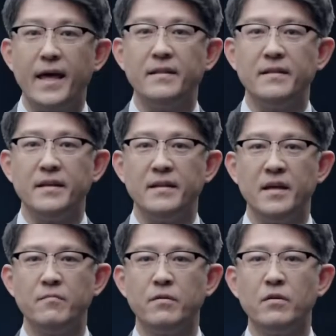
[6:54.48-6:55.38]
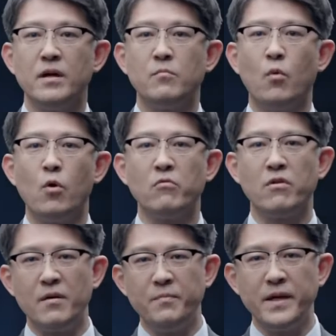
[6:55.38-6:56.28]
and enable a
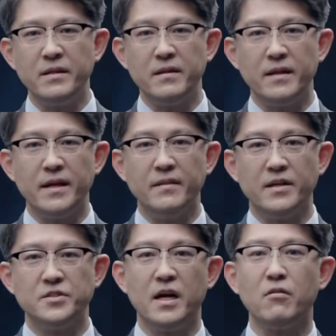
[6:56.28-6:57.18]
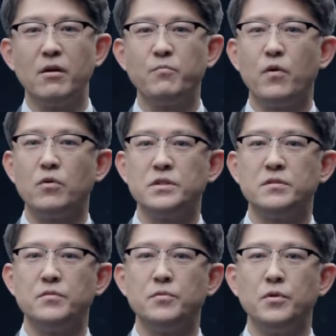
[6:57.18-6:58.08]
more rapid and agile
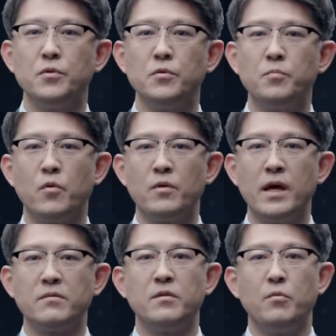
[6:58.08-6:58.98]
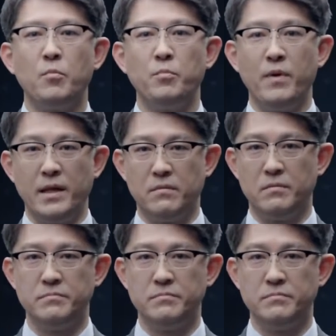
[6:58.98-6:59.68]
approach to new product development